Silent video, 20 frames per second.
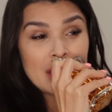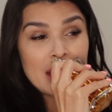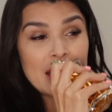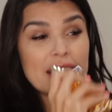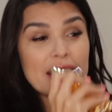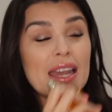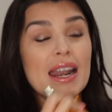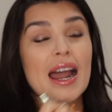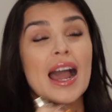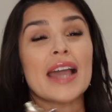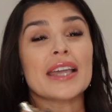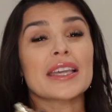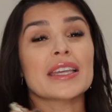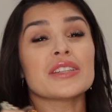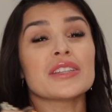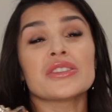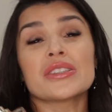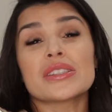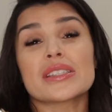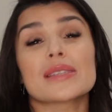that I
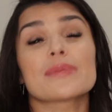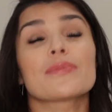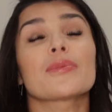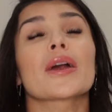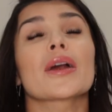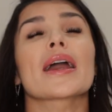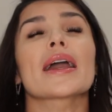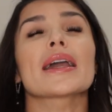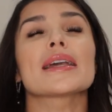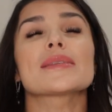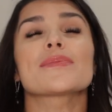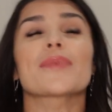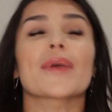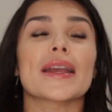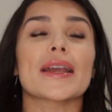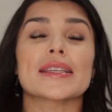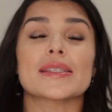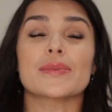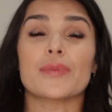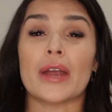could just spray
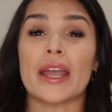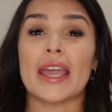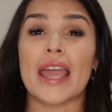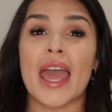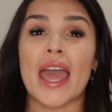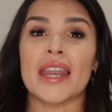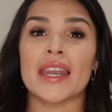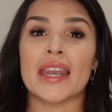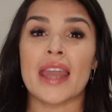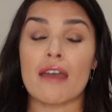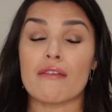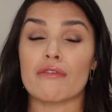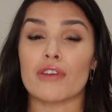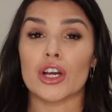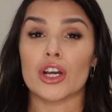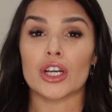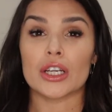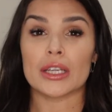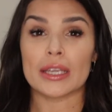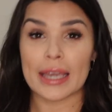and
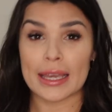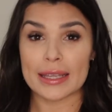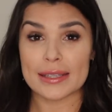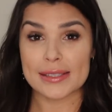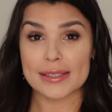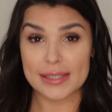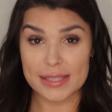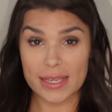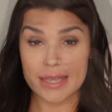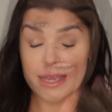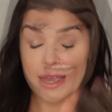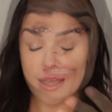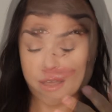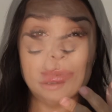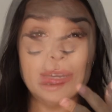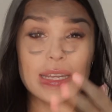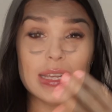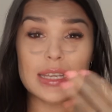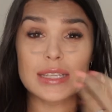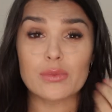never get sick of.
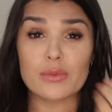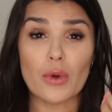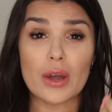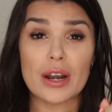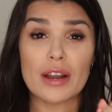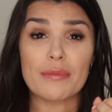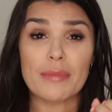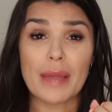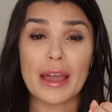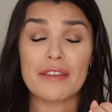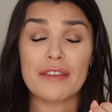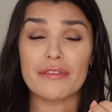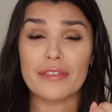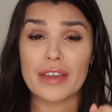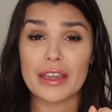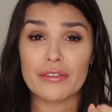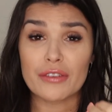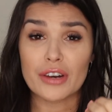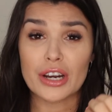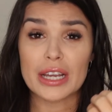Jasmine is one of my
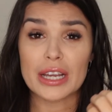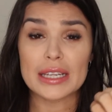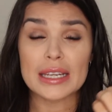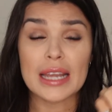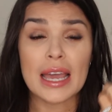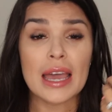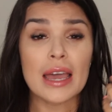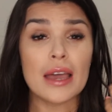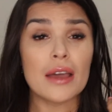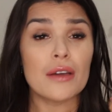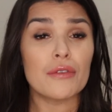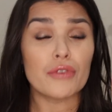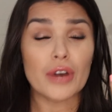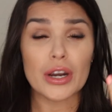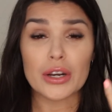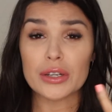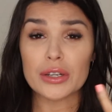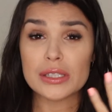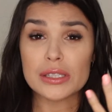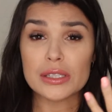favorite
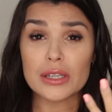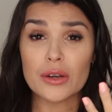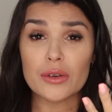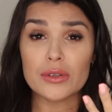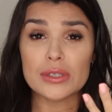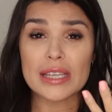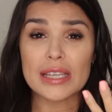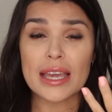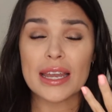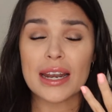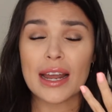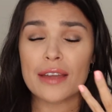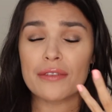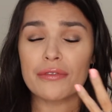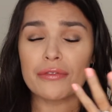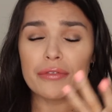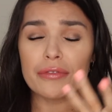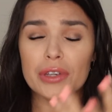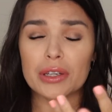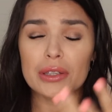fragrance notes, and I
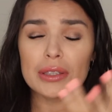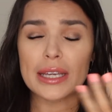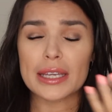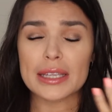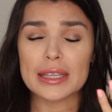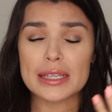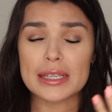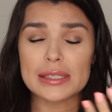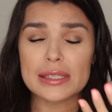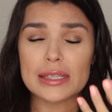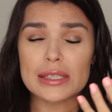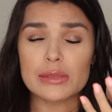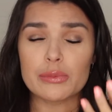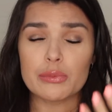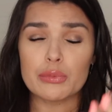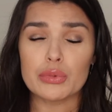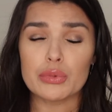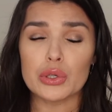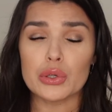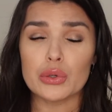feel like this is
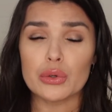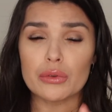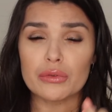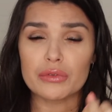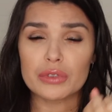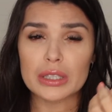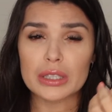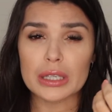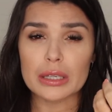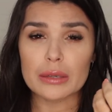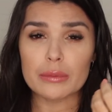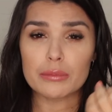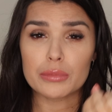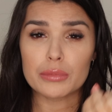beautifully